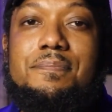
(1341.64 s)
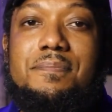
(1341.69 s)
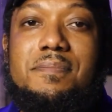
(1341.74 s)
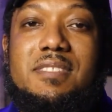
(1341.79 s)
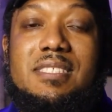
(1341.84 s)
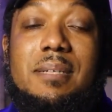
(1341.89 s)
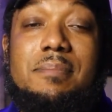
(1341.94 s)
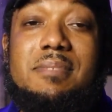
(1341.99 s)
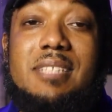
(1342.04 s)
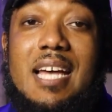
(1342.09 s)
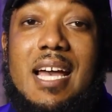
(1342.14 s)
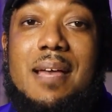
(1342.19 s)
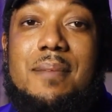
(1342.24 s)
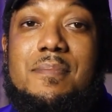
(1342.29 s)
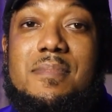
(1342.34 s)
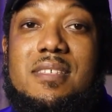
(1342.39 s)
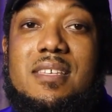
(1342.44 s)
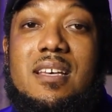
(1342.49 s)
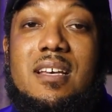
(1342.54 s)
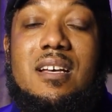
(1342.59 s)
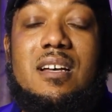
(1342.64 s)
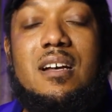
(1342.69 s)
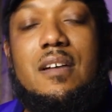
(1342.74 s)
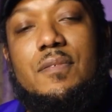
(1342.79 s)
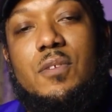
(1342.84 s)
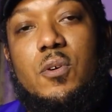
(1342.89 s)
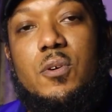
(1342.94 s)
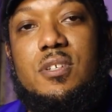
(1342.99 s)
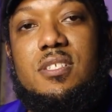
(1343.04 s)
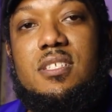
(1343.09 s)
Sometimes,
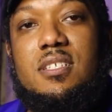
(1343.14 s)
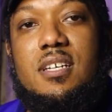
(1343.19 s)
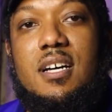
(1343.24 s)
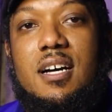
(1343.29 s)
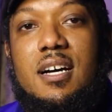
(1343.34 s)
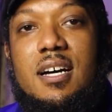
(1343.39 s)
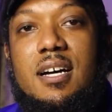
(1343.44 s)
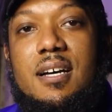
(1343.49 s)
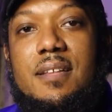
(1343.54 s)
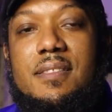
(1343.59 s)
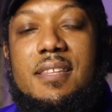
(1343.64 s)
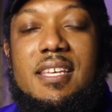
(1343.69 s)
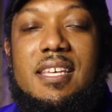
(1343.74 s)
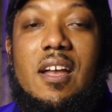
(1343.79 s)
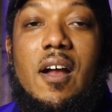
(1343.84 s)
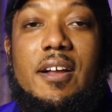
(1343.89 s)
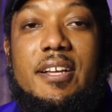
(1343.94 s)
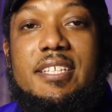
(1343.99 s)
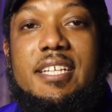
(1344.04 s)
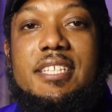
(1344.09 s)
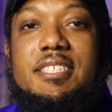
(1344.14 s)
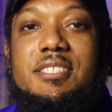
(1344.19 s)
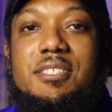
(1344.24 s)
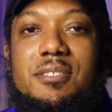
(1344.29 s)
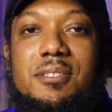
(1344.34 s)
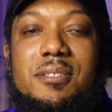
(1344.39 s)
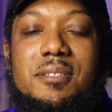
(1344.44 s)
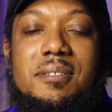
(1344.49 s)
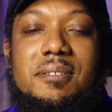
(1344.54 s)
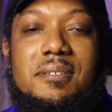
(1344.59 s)
of course, the
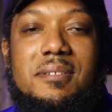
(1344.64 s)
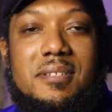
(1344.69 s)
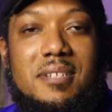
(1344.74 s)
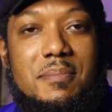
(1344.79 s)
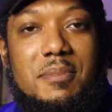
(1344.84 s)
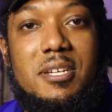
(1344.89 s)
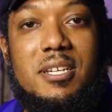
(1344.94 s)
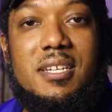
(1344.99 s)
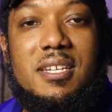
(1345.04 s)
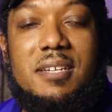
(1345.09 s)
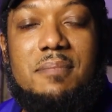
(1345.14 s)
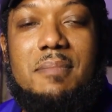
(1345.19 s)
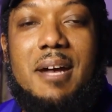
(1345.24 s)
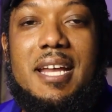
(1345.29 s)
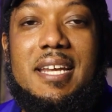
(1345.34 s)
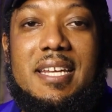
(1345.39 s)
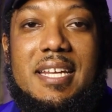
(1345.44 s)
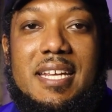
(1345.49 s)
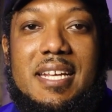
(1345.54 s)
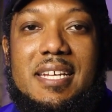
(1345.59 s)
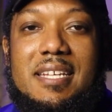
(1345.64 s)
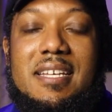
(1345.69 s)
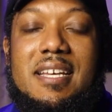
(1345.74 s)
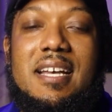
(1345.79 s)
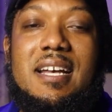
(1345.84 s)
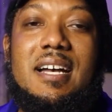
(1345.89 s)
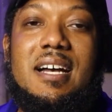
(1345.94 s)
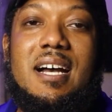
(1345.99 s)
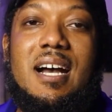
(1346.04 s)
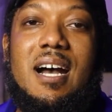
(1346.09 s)
architecture community might need
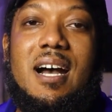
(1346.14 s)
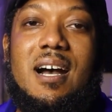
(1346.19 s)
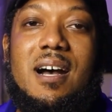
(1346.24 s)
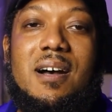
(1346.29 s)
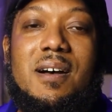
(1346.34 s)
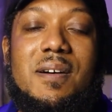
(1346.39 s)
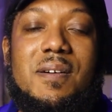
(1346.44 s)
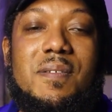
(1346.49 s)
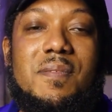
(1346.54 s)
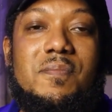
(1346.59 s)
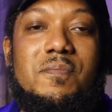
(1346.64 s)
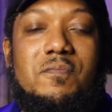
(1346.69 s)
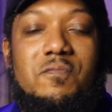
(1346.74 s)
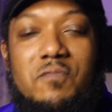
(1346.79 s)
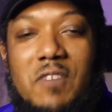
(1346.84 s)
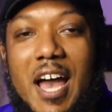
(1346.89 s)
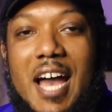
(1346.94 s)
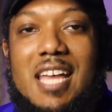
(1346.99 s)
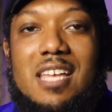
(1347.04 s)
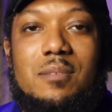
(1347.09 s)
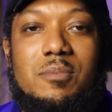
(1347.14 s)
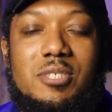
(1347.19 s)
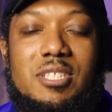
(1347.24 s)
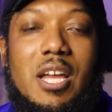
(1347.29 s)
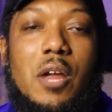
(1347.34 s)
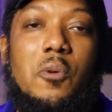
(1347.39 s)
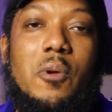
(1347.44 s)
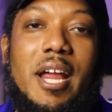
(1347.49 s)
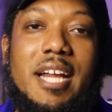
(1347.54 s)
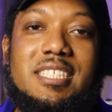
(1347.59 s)
valuable
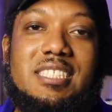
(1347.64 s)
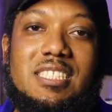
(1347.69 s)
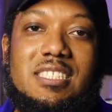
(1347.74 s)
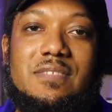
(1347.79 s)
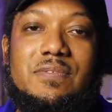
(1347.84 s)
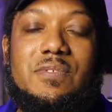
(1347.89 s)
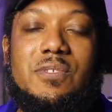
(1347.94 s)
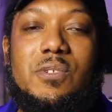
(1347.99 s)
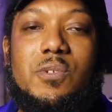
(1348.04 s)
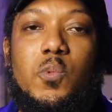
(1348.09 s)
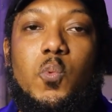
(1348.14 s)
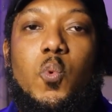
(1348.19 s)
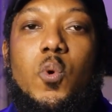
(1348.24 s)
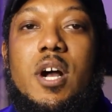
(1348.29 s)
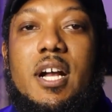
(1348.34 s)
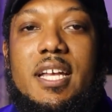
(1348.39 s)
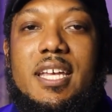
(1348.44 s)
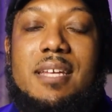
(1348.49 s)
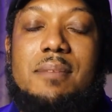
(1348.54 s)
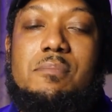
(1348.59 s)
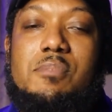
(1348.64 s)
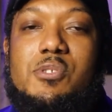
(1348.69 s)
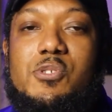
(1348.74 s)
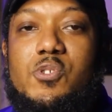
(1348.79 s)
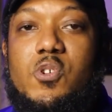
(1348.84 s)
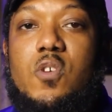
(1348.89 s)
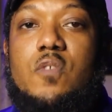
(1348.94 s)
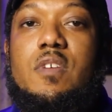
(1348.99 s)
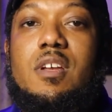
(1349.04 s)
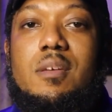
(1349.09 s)
direction for what can
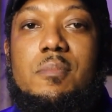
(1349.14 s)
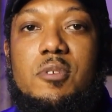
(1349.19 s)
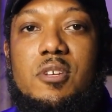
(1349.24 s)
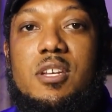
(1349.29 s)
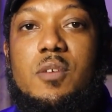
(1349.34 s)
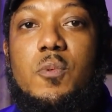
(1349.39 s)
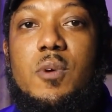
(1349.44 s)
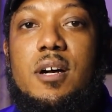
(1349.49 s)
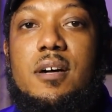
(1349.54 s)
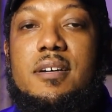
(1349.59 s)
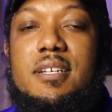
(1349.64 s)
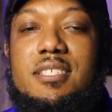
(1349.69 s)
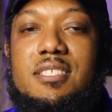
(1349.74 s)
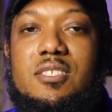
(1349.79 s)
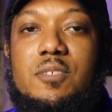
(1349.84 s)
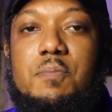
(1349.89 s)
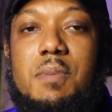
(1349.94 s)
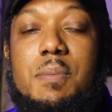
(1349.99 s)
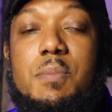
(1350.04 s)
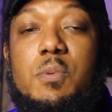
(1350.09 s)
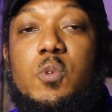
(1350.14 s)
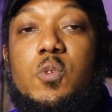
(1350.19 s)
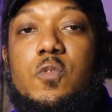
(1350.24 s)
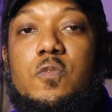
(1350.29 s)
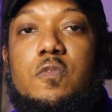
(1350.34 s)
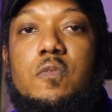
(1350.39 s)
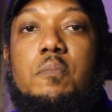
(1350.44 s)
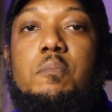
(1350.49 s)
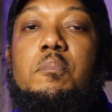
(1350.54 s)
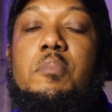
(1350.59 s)
preserve a community well. And so people
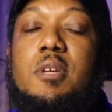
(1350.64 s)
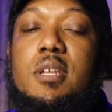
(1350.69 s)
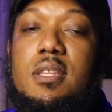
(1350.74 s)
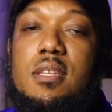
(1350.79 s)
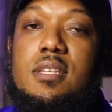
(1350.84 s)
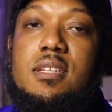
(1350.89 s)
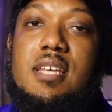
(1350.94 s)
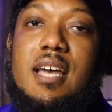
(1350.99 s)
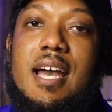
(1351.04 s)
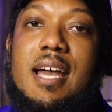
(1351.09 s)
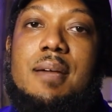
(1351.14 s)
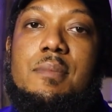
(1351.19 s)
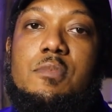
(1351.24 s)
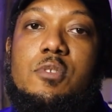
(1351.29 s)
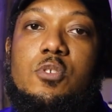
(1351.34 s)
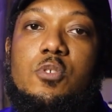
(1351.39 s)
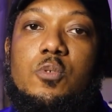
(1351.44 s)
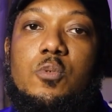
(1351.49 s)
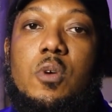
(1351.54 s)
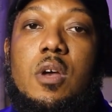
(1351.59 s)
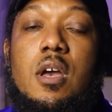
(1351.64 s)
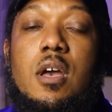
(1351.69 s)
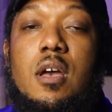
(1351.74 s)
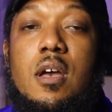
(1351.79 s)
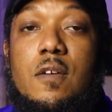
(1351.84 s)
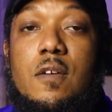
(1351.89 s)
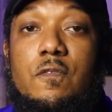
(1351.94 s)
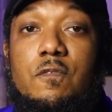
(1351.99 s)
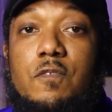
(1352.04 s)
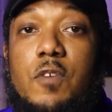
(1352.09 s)
who've put in the time to
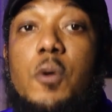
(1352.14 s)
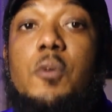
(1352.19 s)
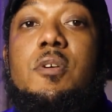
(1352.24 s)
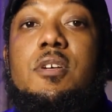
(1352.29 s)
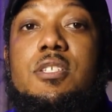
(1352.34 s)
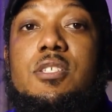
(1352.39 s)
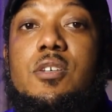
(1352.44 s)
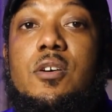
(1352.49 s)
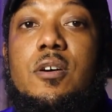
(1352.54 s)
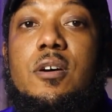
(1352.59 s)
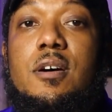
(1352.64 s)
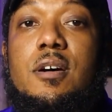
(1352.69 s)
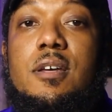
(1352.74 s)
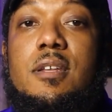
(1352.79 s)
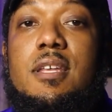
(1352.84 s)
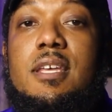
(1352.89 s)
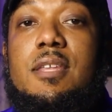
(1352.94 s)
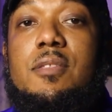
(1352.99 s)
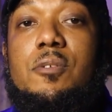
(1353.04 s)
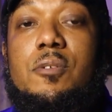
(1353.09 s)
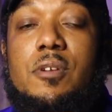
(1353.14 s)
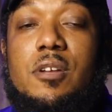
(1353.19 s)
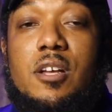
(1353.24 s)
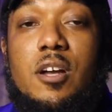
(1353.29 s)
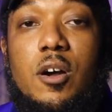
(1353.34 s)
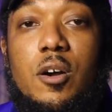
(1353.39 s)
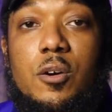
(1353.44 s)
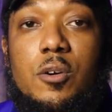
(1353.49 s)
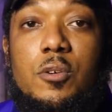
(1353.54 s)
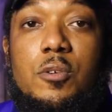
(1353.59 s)
focus on either
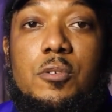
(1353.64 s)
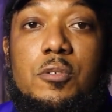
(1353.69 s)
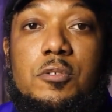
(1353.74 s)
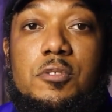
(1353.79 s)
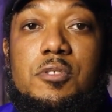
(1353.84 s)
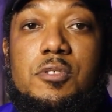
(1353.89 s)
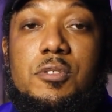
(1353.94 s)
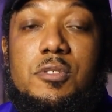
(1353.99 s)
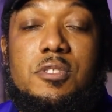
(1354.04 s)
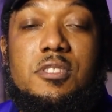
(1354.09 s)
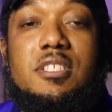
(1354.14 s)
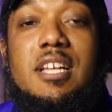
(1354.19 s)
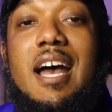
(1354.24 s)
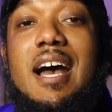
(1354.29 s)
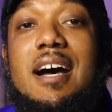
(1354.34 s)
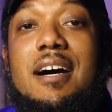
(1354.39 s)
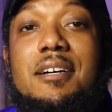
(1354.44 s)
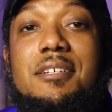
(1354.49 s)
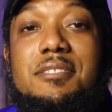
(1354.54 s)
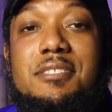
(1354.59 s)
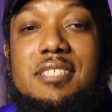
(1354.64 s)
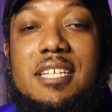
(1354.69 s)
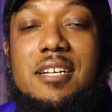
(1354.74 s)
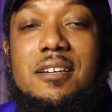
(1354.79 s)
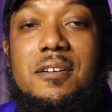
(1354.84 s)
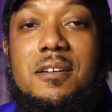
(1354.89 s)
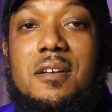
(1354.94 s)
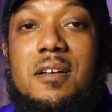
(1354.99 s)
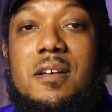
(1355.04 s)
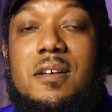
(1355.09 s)
codes or styles that
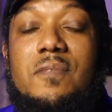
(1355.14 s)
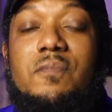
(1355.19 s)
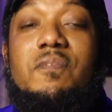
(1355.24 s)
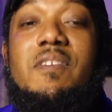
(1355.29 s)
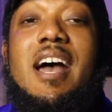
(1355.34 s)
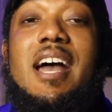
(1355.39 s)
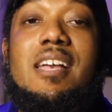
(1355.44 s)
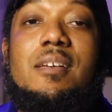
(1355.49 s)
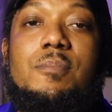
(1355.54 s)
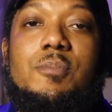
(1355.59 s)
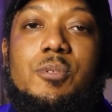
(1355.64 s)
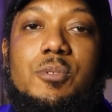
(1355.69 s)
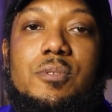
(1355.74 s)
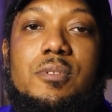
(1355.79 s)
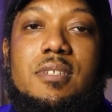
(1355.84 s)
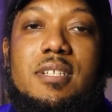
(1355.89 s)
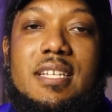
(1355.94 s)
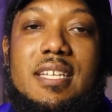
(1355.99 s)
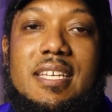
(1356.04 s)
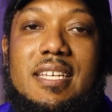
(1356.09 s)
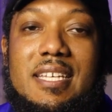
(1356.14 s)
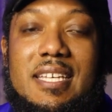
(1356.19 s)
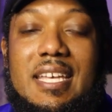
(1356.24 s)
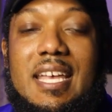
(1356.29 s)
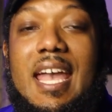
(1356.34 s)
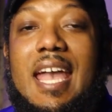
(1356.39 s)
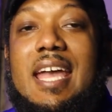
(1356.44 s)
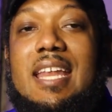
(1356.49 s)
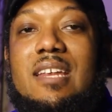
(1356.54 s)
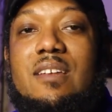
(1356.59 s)
are valuable
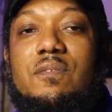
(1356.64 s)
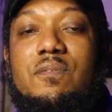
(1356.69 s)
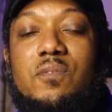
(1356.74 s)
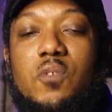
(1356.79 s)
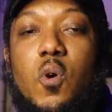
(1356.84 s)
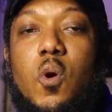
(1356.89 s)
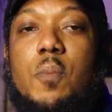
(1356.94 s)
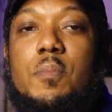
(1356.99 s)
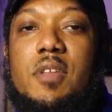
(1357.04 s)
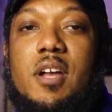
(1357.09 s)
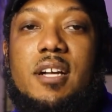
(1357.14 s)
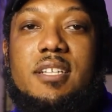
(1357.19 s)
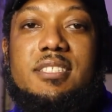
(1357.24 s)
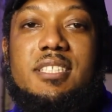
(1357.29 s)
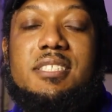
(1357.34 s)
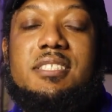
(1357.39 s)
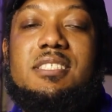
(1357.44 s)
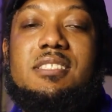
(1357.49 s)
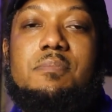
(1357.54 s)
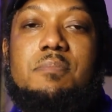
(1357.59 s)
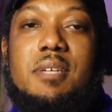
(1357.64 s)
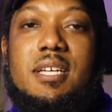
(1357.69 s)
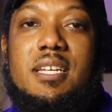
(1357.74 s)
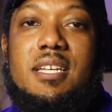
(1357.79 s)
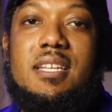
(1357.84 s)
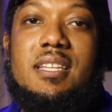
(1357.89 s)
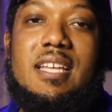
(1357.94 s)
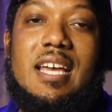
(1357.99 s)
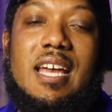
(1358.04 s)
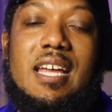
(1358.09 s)
can inform the architecture that's
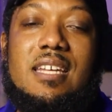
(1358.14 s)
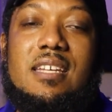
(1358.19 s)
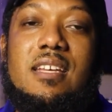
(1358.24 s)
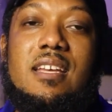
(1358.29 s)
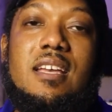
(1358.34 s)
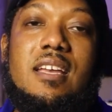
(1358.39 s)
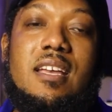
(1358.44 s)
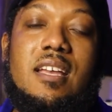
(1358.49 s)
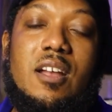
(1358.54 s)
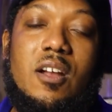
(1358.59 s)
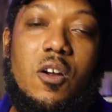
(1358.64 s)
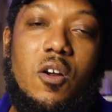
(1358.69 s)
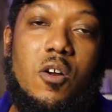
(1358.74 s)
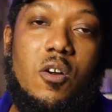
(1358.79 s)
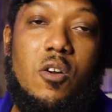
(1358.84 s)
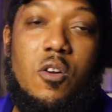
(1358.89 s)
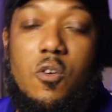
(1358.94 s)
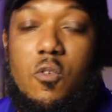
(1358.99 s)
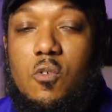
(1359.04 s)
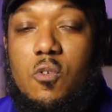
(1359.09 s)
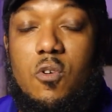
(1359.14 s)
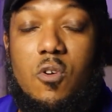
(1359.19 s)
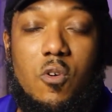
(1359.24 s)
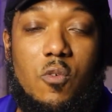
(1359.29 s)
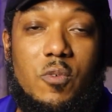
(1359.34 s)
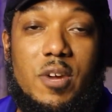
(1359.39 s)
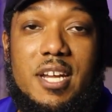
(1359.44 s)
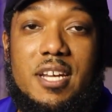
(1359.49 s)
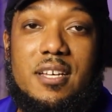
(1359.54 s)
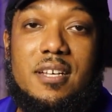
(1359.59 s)
been in that
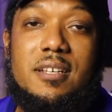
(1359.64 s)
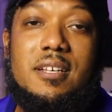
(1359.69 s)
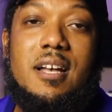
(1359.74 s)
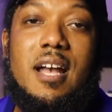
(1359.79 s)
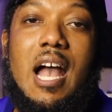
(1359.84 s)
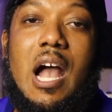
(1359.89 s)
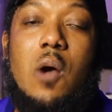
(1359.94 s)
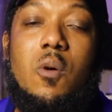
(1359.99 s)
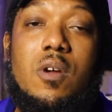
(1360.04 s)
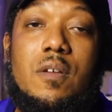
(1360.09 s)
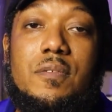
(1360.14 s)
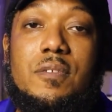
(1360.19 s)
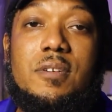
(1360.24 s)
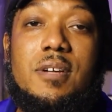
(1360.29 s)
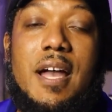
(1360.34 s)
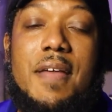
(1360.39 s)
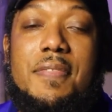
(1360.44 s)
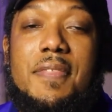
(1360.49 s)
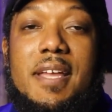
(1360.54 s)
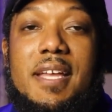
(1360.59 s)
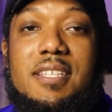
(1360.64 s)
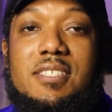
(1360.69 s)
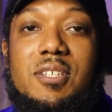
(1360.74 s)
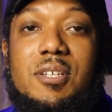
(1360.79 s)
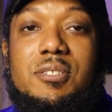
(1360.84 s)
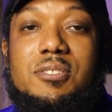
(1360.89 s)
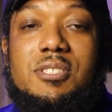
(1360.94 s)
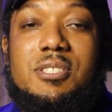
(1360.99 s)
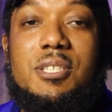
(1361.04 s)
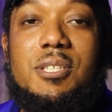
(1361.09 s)
arena. However, I think there's
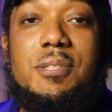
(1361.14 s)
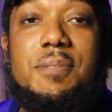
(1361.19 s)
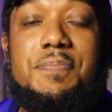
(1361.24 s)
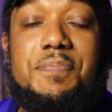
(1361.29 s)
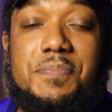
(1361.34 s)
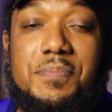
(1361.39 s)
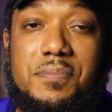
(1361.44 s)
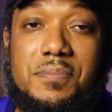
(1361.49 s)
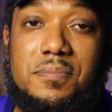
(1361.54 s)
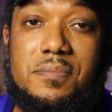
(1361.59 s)
also